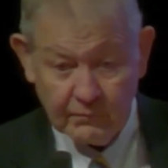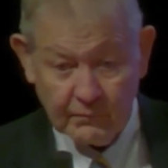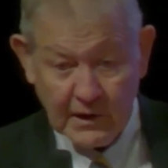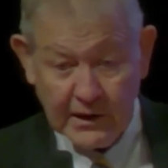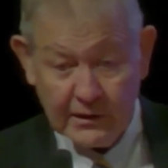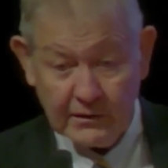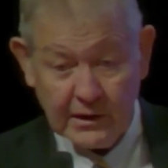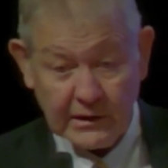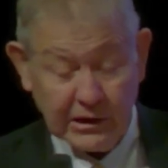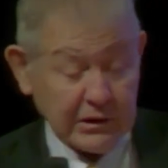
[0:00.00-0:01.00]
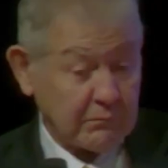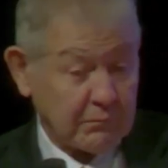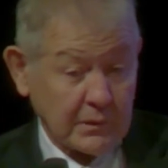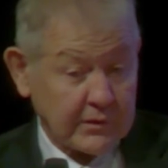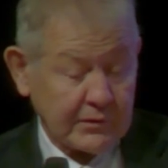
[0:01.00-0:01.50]
And again,
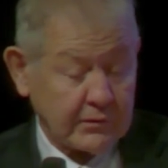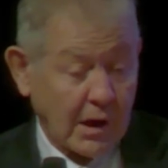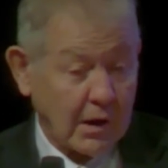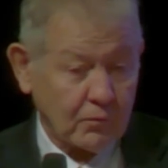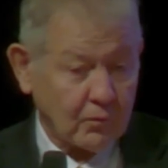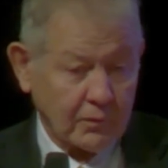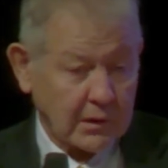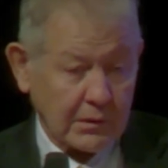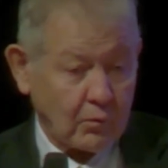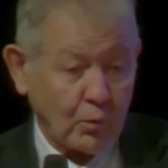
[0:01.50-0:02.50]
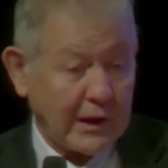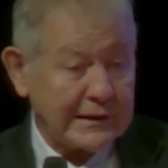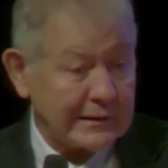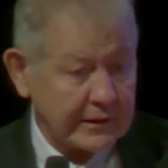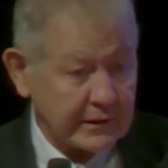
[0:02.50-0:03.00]
this is not,
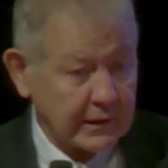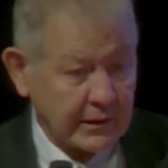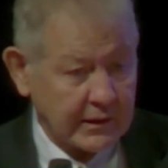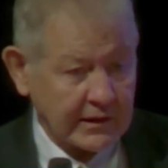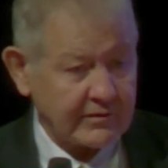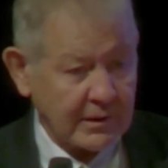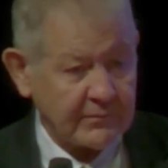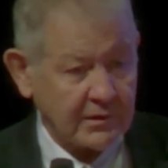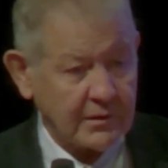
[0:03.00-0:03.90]
widely accepted